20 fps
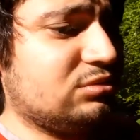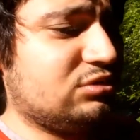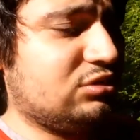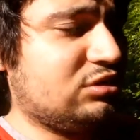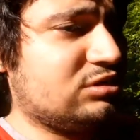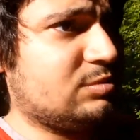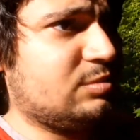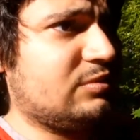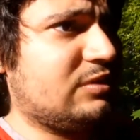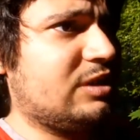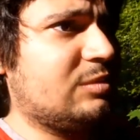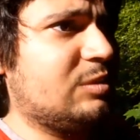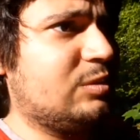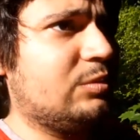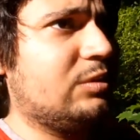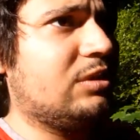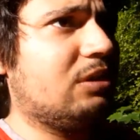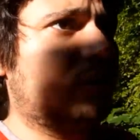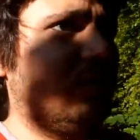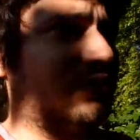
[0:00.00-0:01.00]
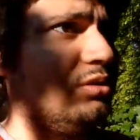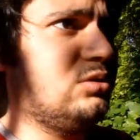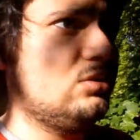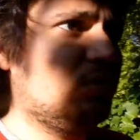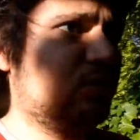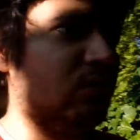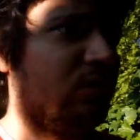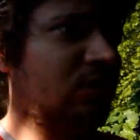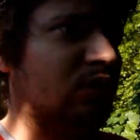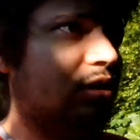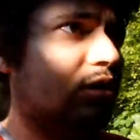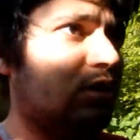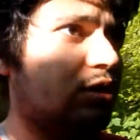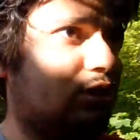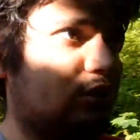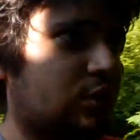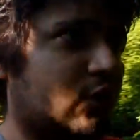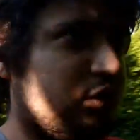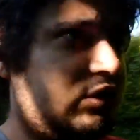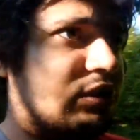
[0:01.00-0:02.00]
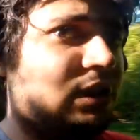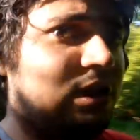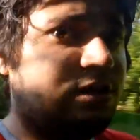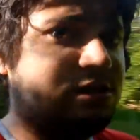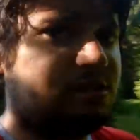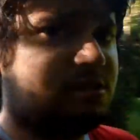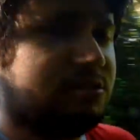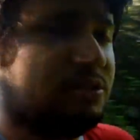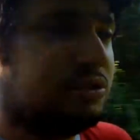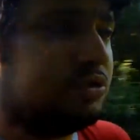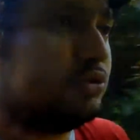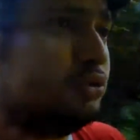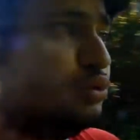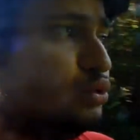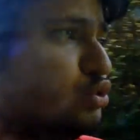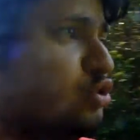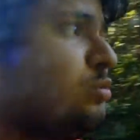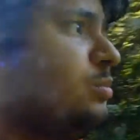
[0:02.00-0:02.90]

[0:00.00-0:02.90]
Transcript: not to provide me work, or not asking the schools to